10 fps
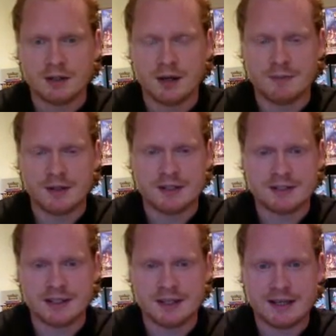I mean, you
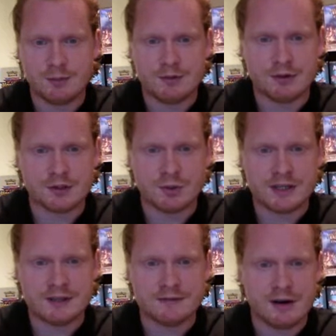see here we've got
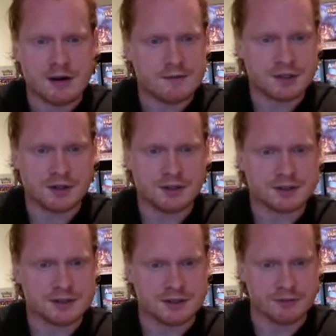25
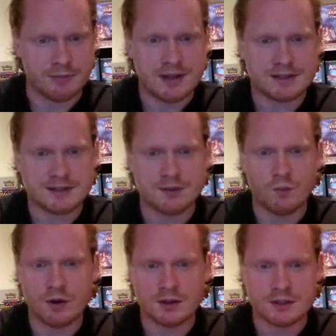shots of
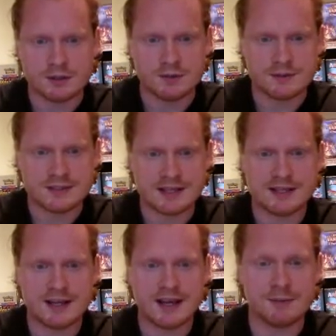piercing 1 with
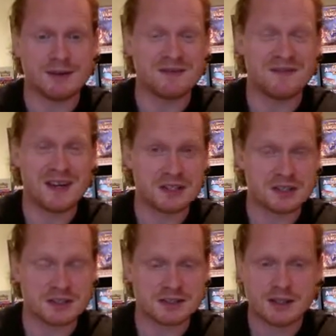steady aim and
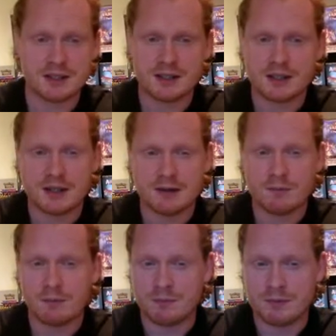vicious.
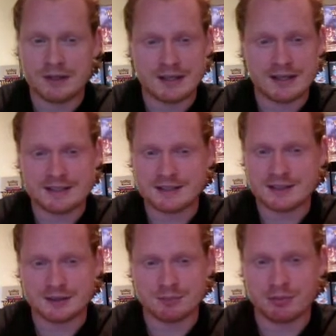It's
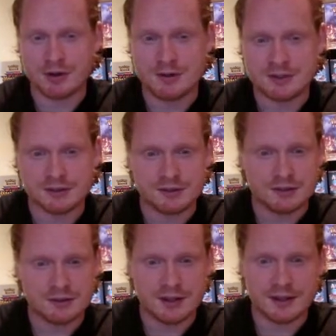just brutal.
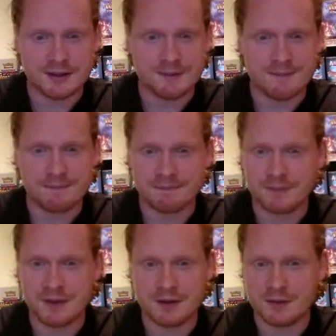You
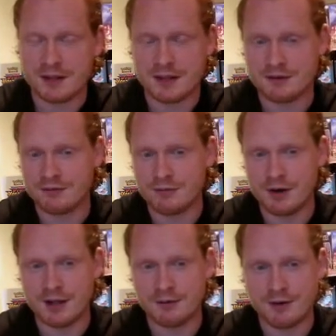know, that is
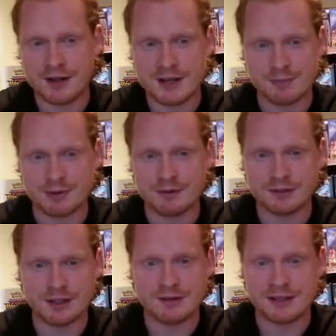really a brutal
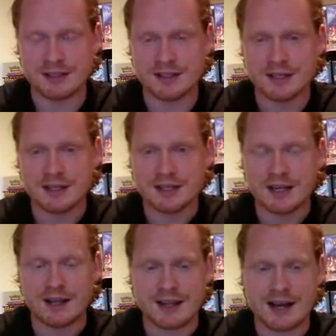unit, and
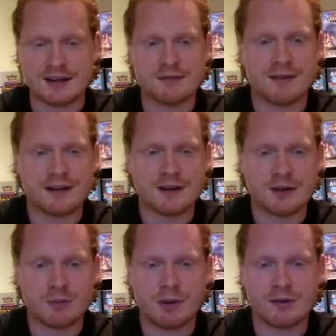the kind of thing that
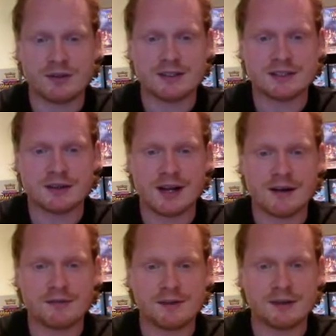your opponent is going
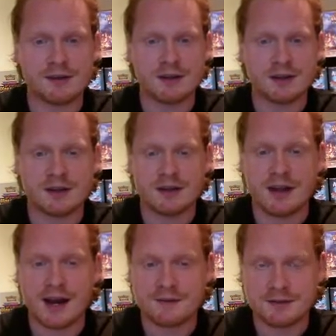to
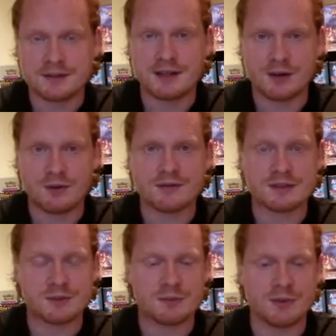have to deal with at
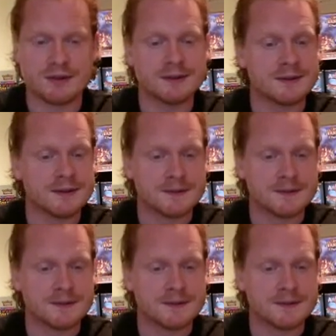some point.